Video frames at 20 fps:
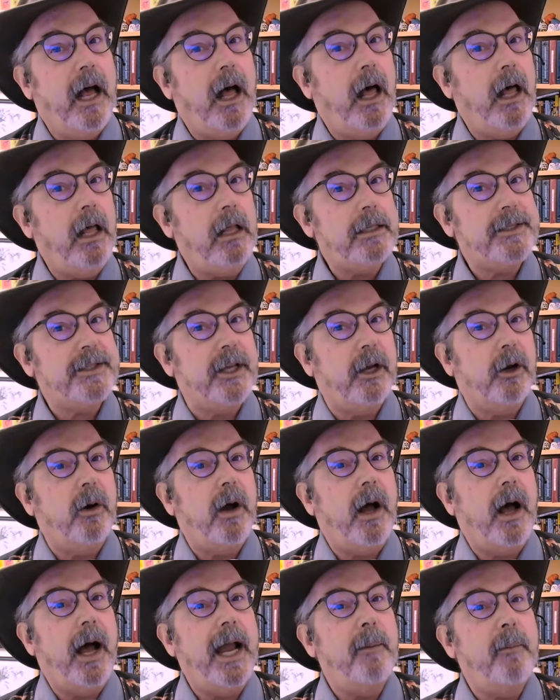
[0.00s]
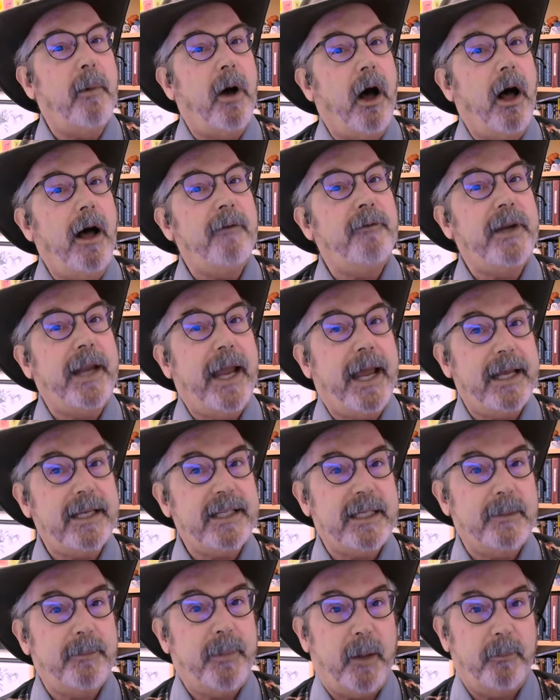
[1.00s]
Also, I am often
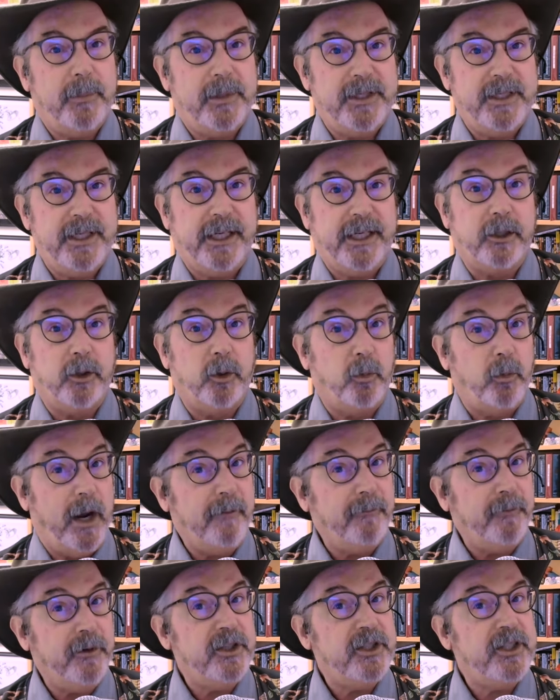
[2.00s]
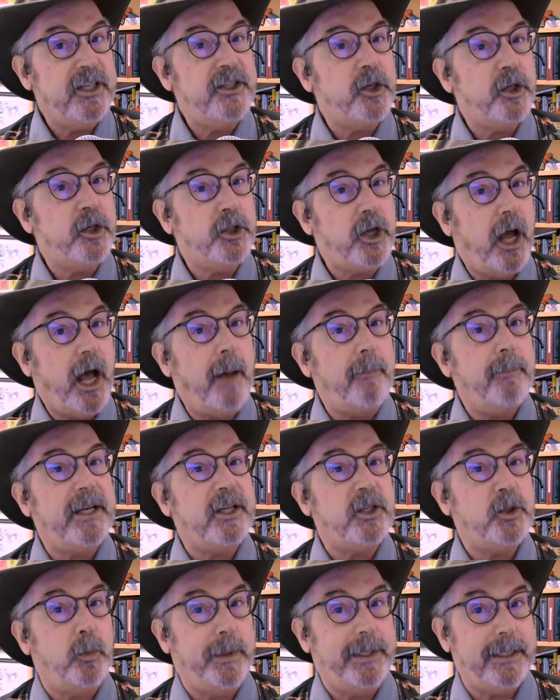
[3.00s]
asked about particular references or
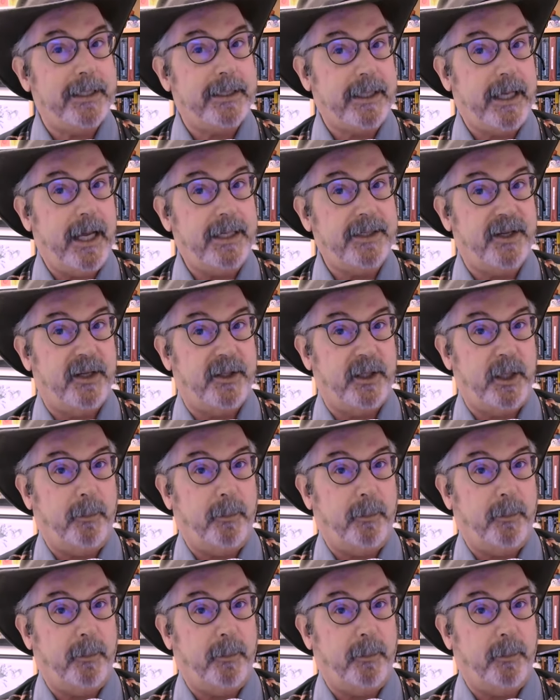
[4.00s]
topics we discuss on the